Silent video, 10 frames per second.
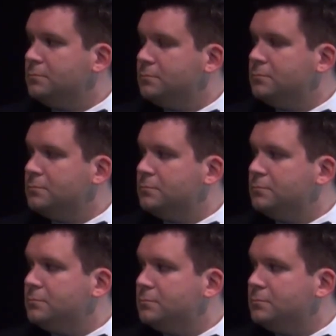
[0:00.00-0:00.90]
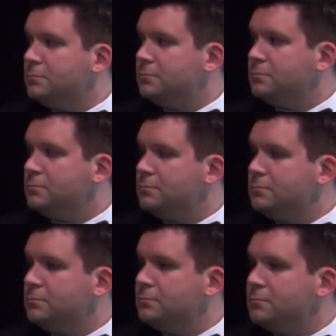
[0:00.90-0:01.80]

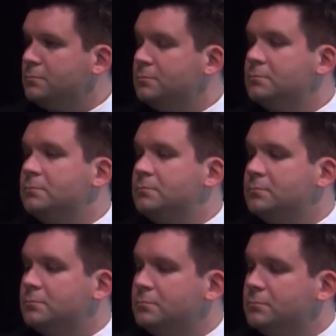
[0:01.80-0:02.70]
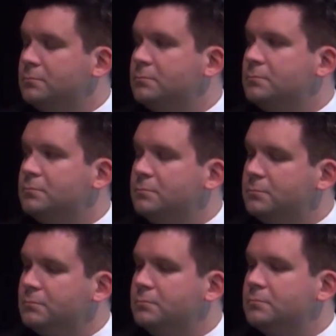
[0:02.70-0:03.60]

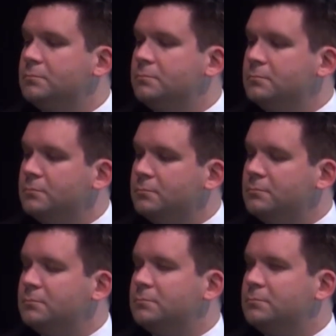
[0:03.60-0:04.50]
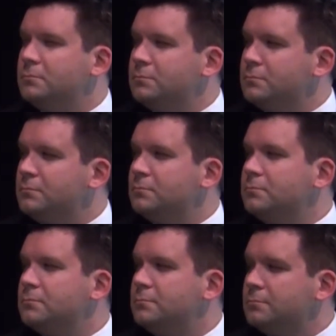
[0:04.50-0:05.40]

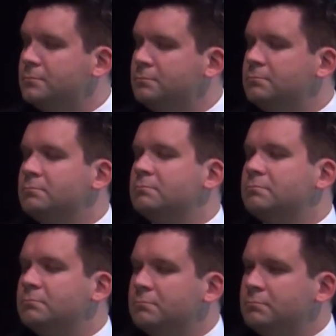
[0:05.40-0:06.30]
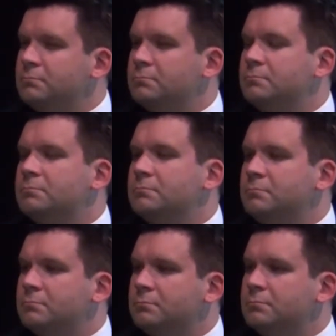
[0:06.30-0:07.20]

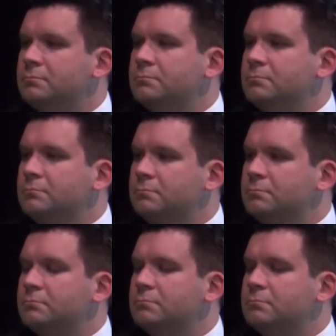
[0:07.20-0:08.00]
The person shown says nothing.